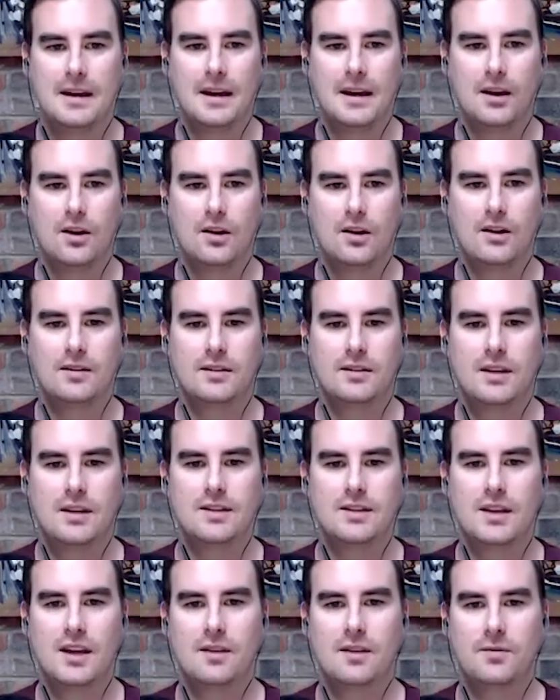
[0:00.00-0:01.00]
Karan,
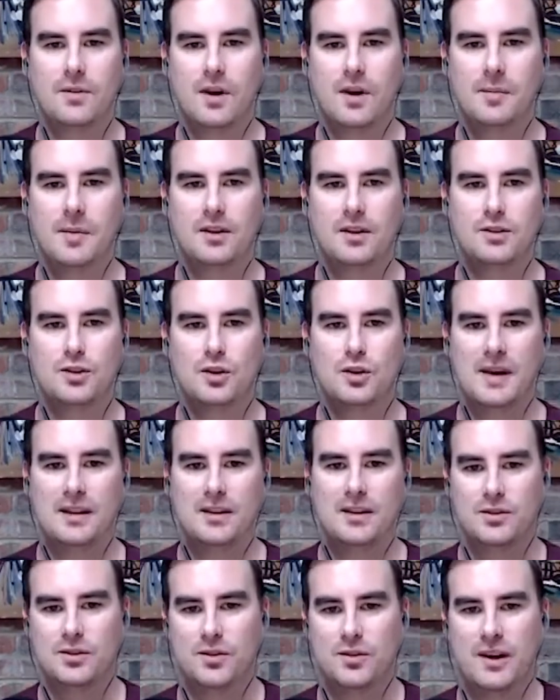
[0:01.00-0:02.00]
thanks again for coming on the show, man.
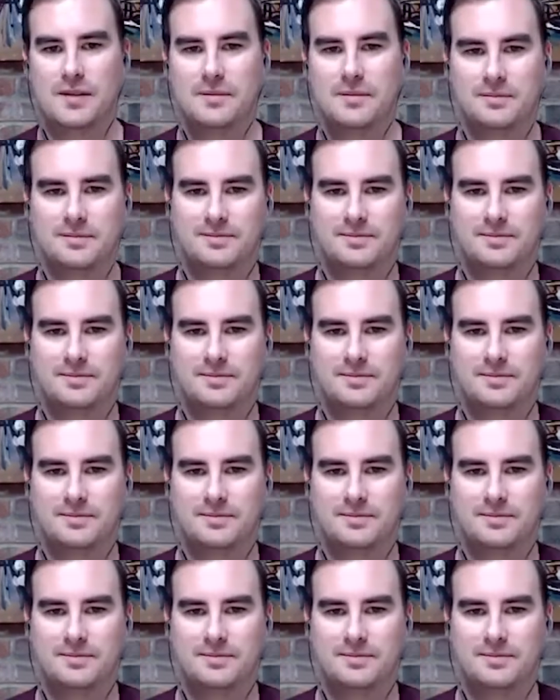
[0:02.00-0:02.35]
This is great.